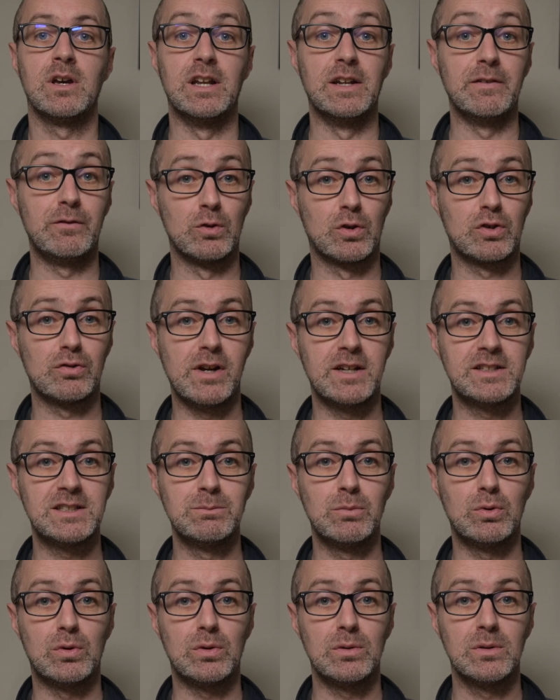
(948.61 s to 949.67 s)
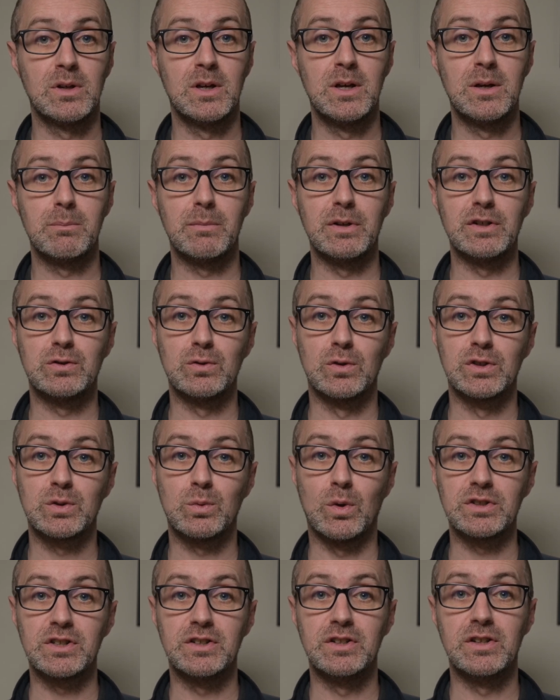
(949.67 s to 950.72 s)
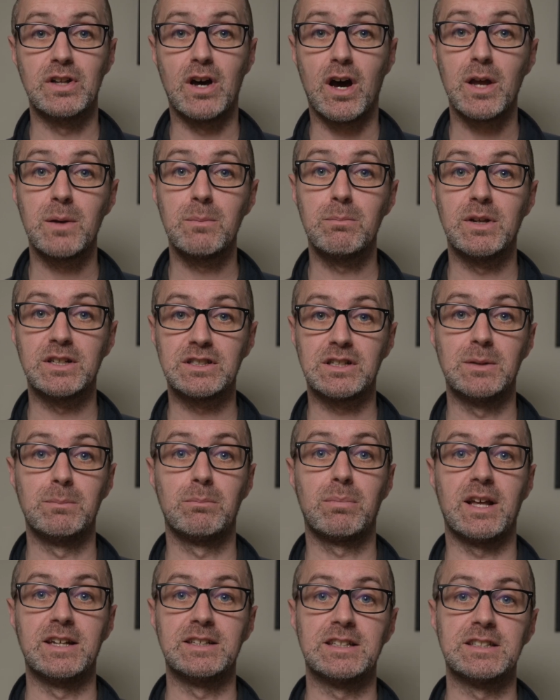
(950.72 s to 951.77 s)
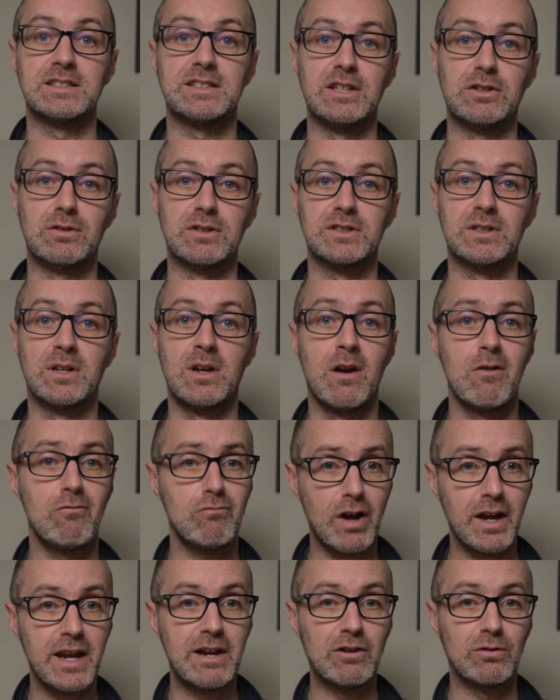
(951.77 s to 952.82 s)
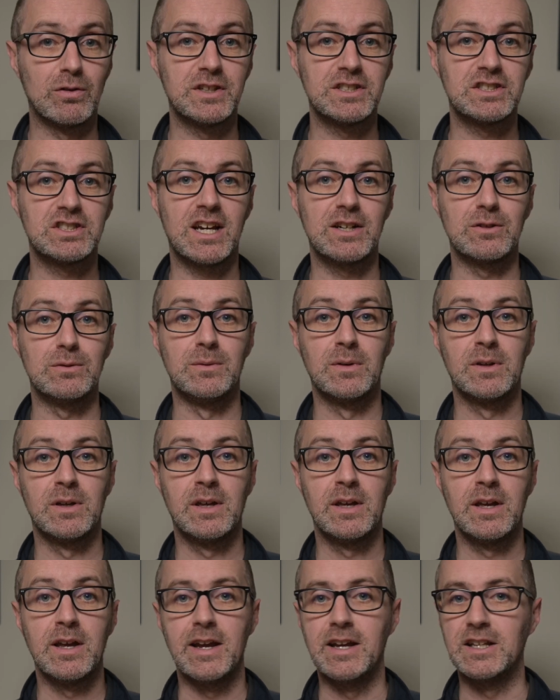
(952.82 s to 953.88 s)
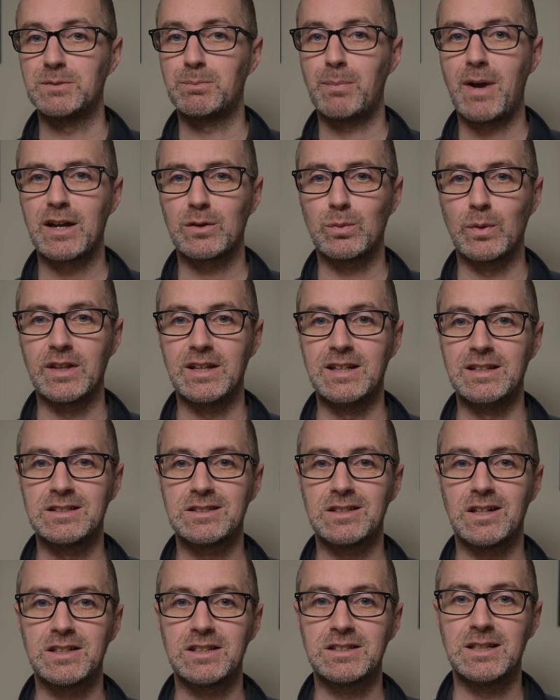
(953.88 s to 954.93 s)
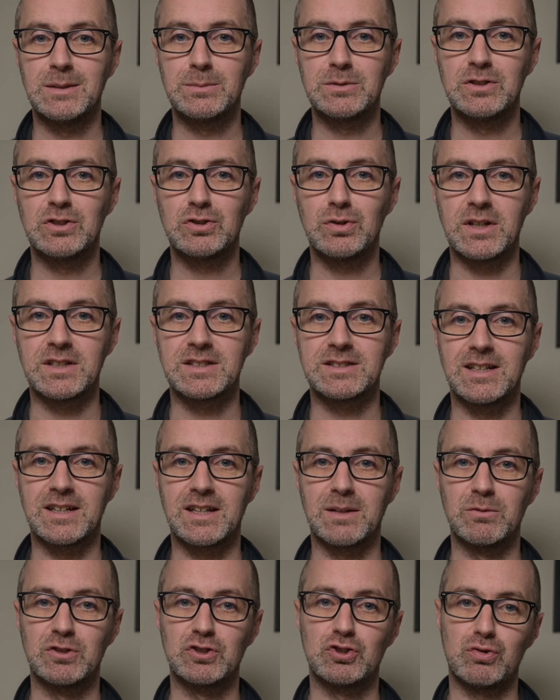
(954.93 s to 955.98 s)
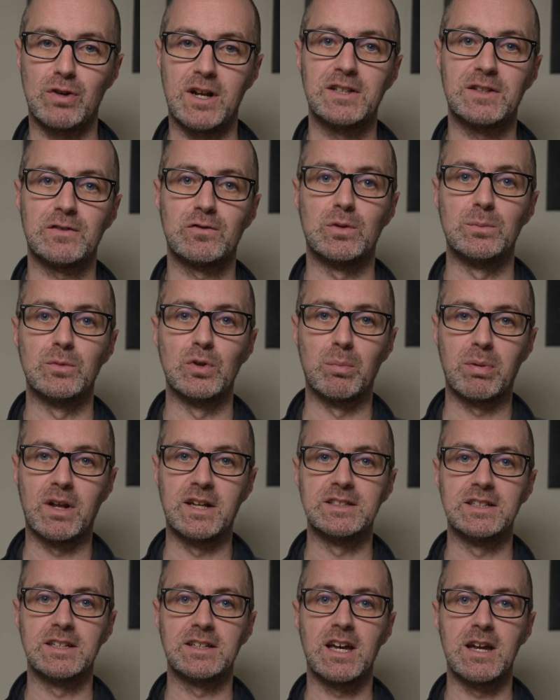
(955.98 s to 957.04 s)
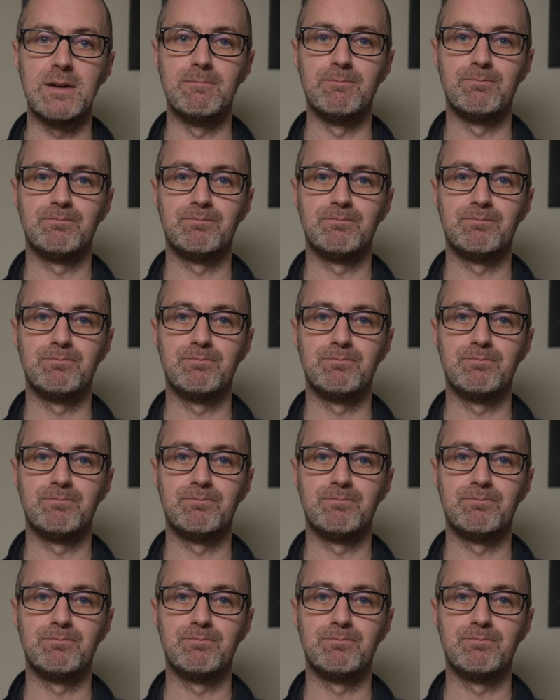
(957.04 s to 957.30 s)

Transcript: And if you're creating more, be sure to watch 9 Michelin plating secrets right here on this channel. It's packed with insider tips and tricks that can transform your plating game.